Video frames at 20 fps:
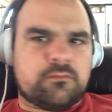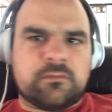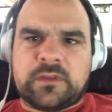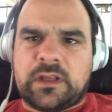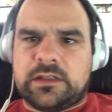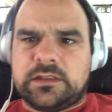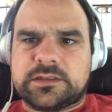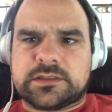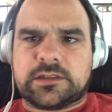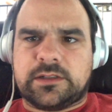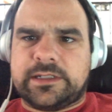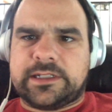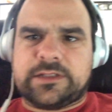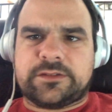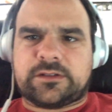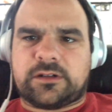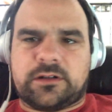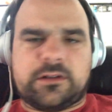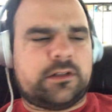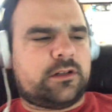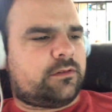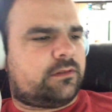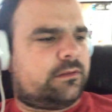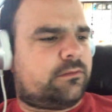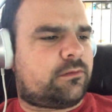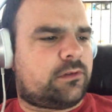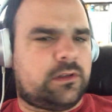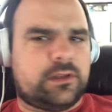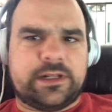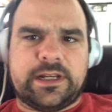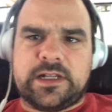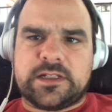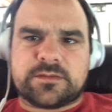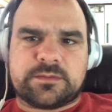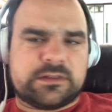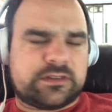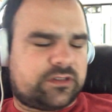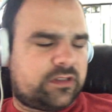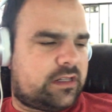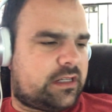let's go ahead and get started. No real
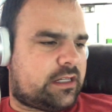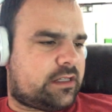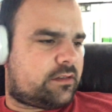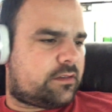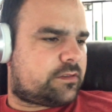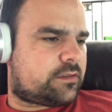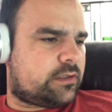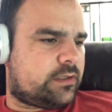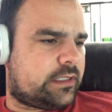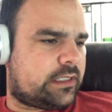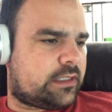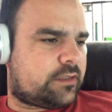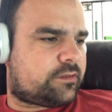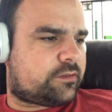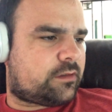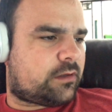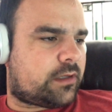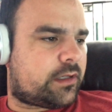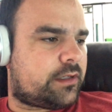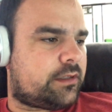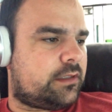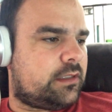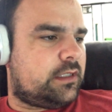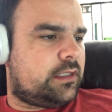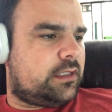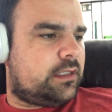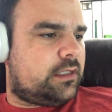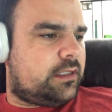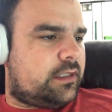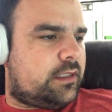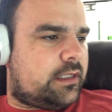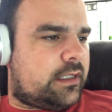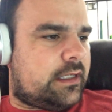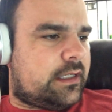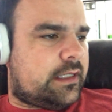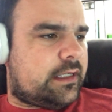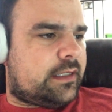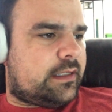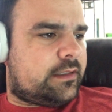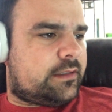announcements today. Let's go ahead and get started.
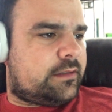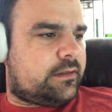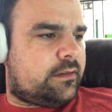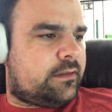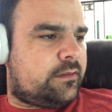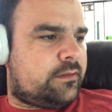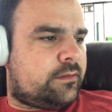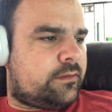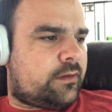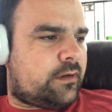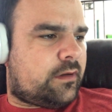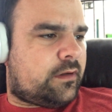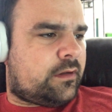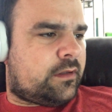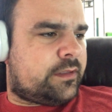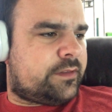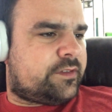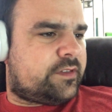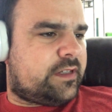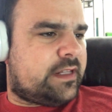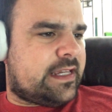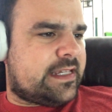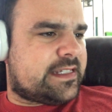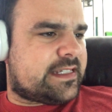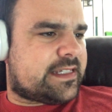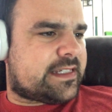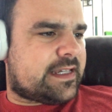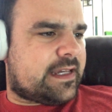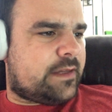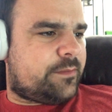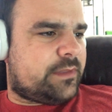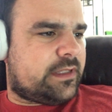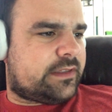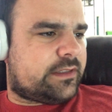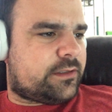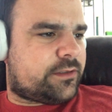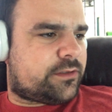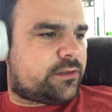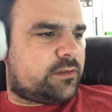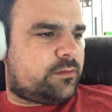On today's assignment,
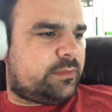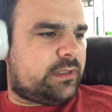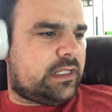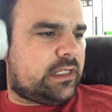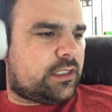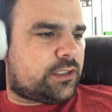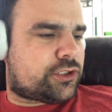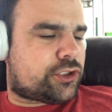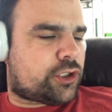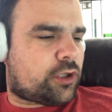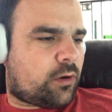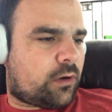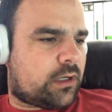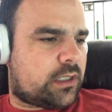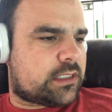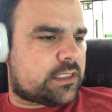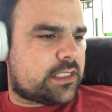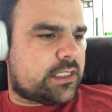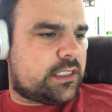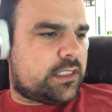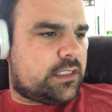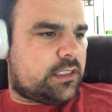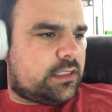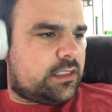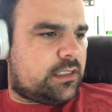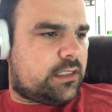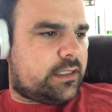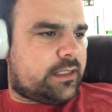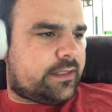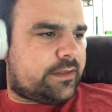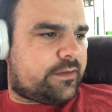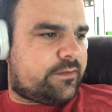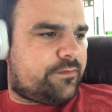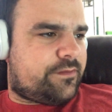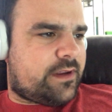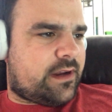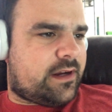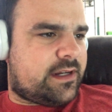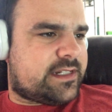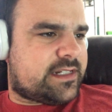there should be a chart at the
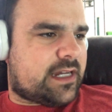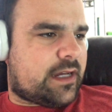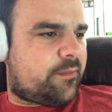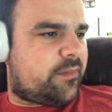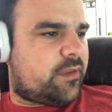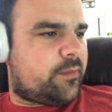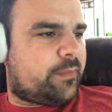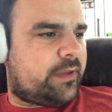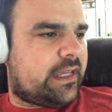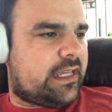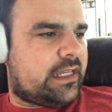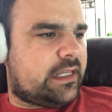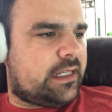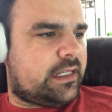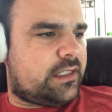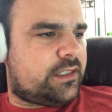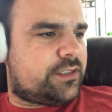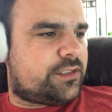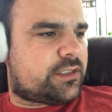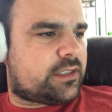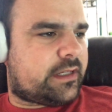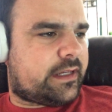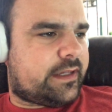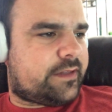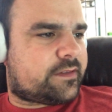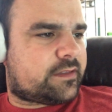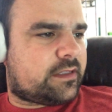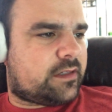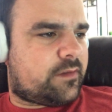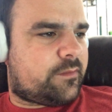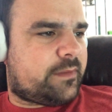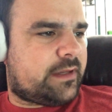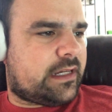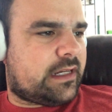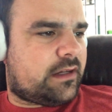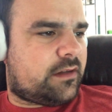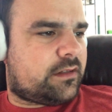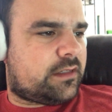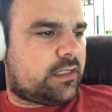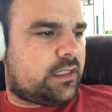very top of the page asking about